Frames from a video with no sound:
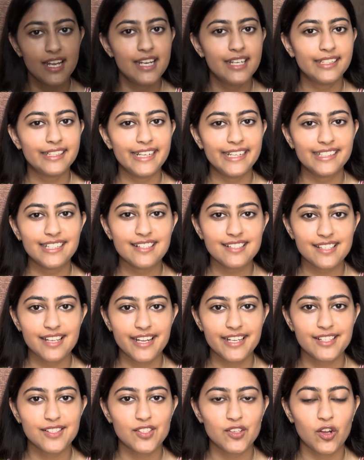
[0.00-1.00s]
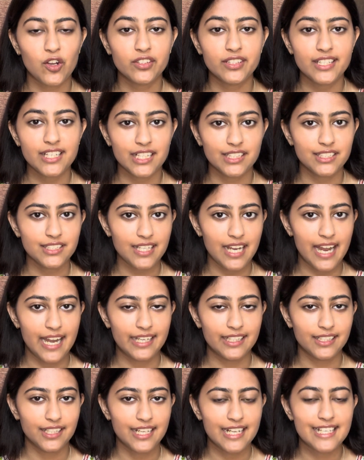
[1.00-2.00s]
Data science, on the other
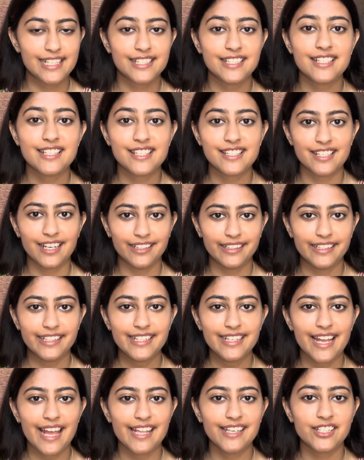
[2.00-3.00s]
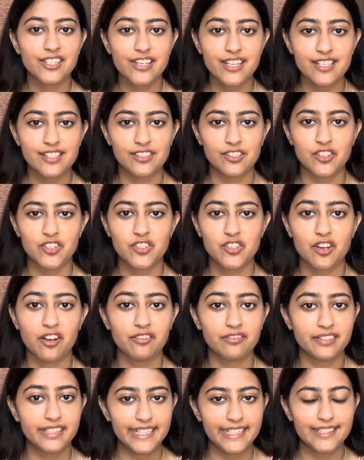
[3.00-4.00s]
hand, is the study and research
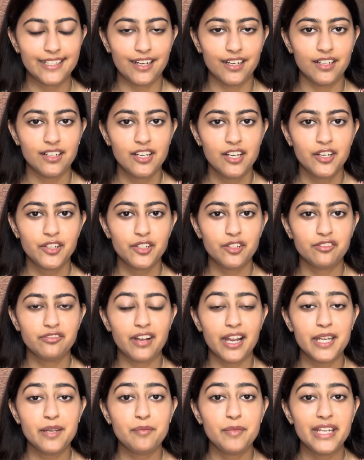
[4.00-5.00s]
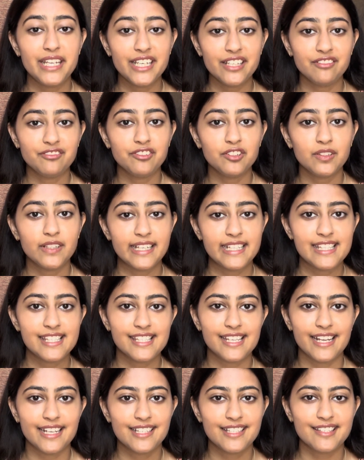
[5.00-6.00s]
of data to find meaningful
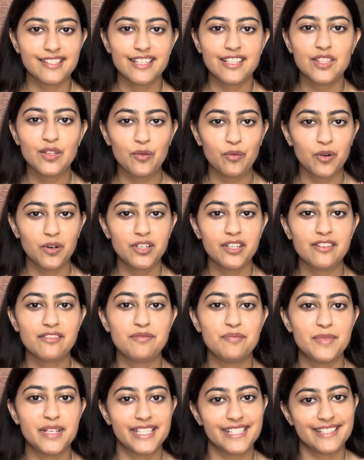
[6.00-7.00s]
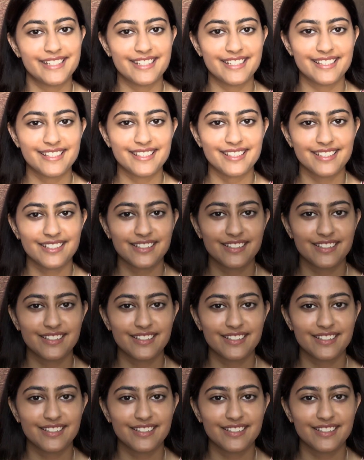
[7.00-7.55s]
insights in the world of business.